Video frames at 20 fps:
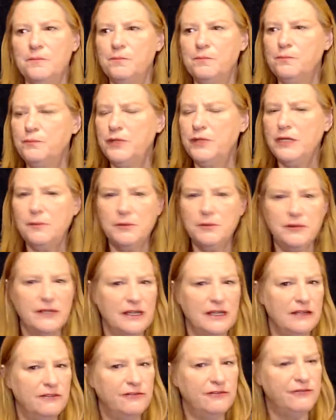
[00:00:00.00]
people are
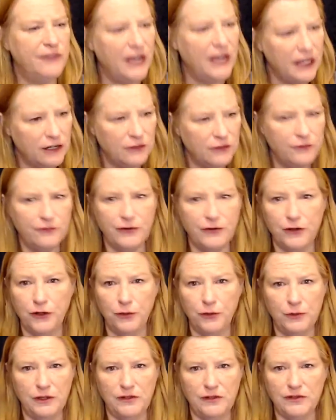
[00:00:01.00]
getting fired for no
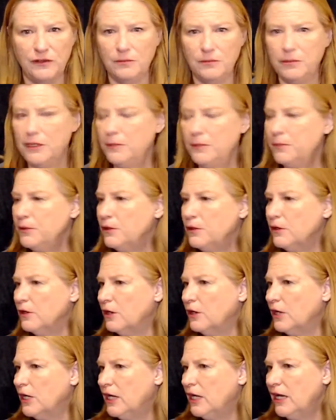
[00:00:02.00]
reason. People
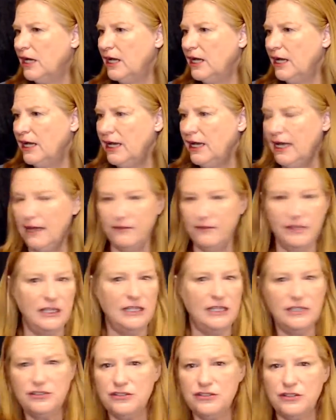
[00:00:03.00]
are having
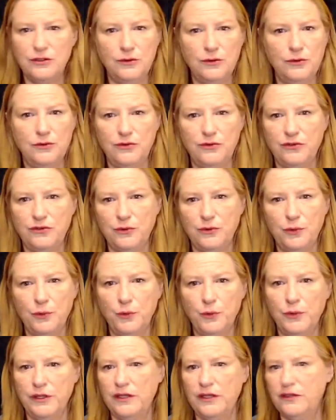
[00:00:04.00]
issues
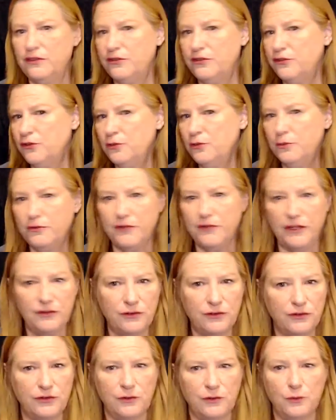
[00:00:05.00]
with
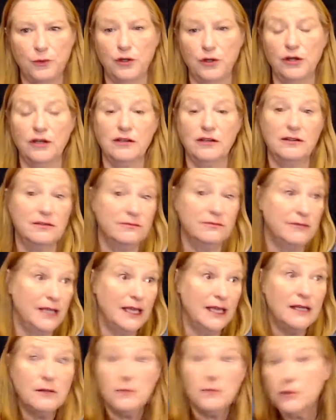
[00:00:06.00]
supervisors at work.
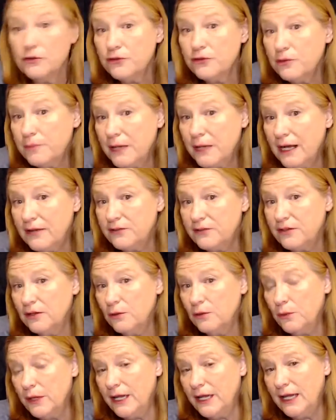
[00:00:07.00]
Animals are passing
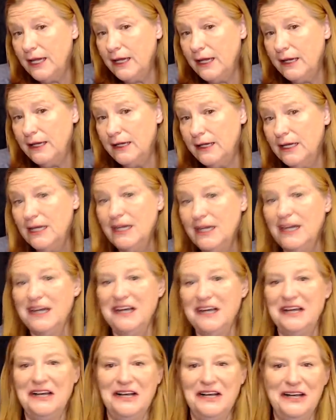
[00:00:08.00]
away.
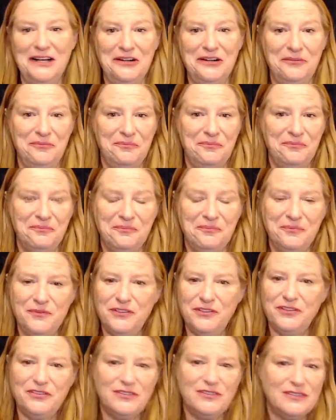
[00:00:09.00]
Um,
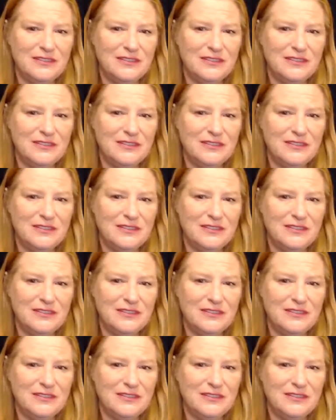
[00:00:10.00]
just